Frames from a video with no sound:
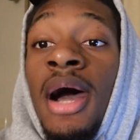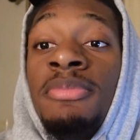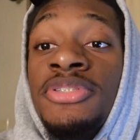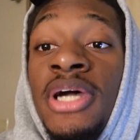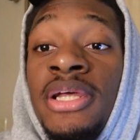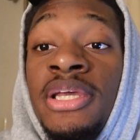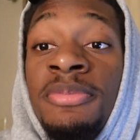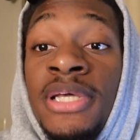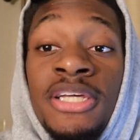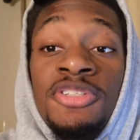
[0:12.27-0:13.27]
I'm gonna try to
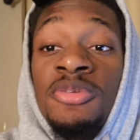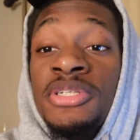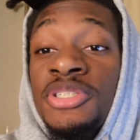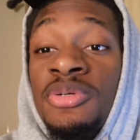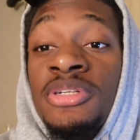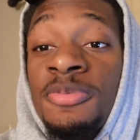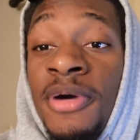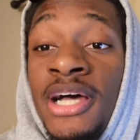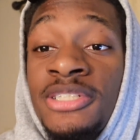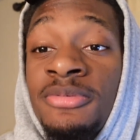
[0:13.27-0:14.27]
keep the intro as short as
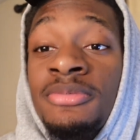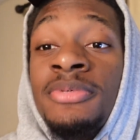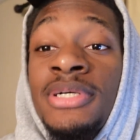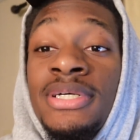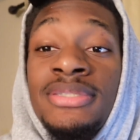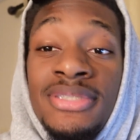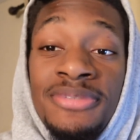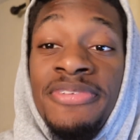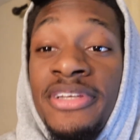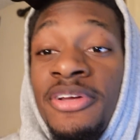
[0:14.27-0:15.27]
possible because
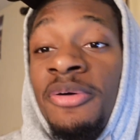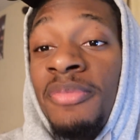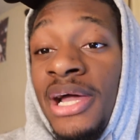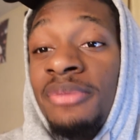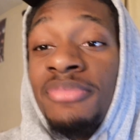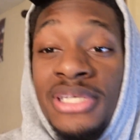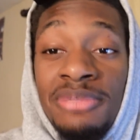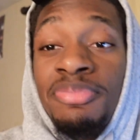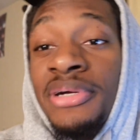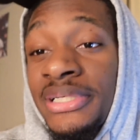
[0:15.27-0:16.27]
this video might
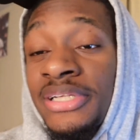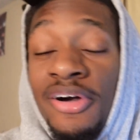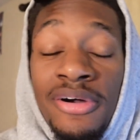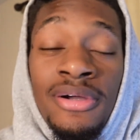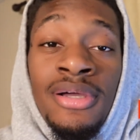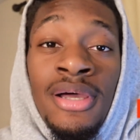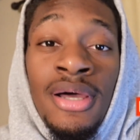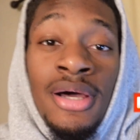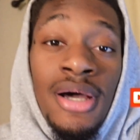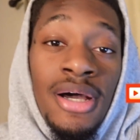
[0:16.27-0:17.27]
be pretty long.
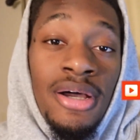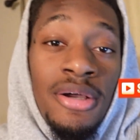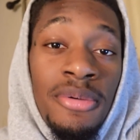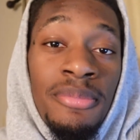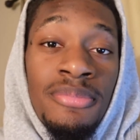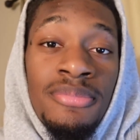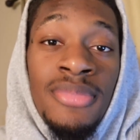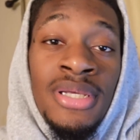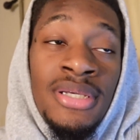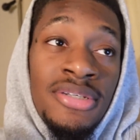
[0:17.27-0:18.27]
Um,
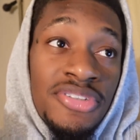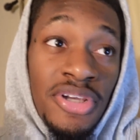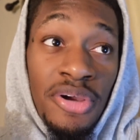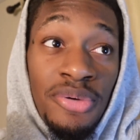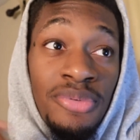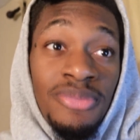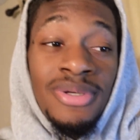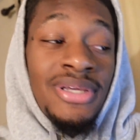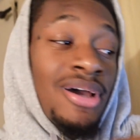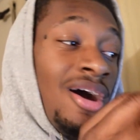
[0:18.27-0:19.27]
so
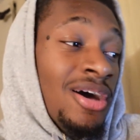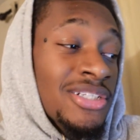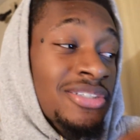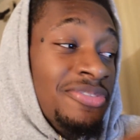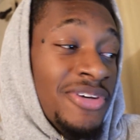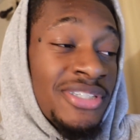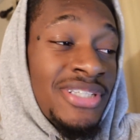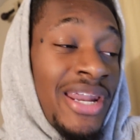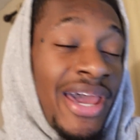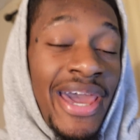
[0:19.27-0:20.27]
all of the footage
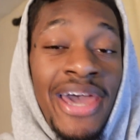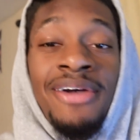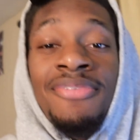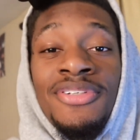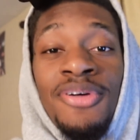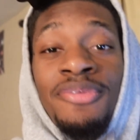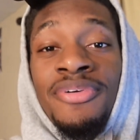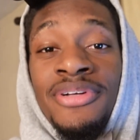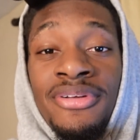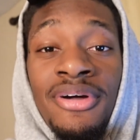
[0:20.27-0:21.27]
that I have is
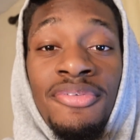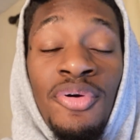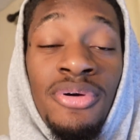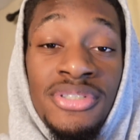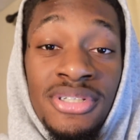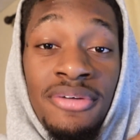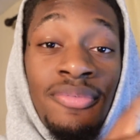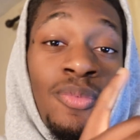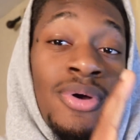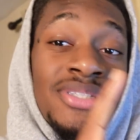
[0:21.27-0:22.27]
over, of course,
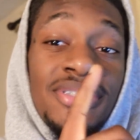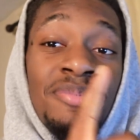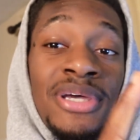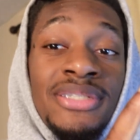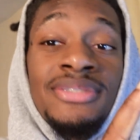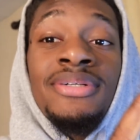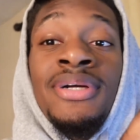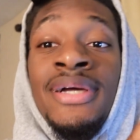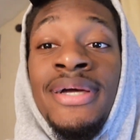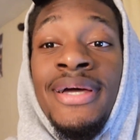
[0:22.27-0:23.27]
of one semester
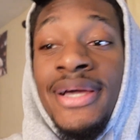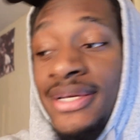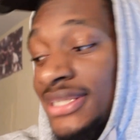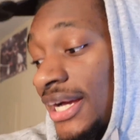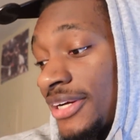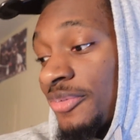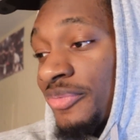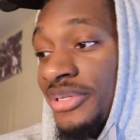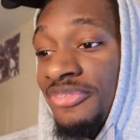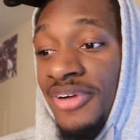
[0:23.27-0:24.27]
because I couldn't
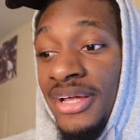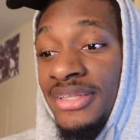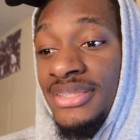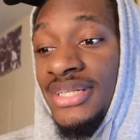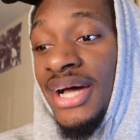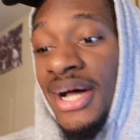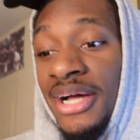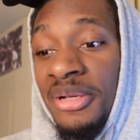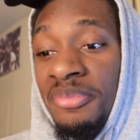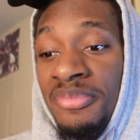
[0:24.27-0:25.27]
really find the
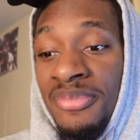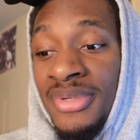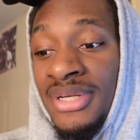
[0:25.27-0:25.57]
time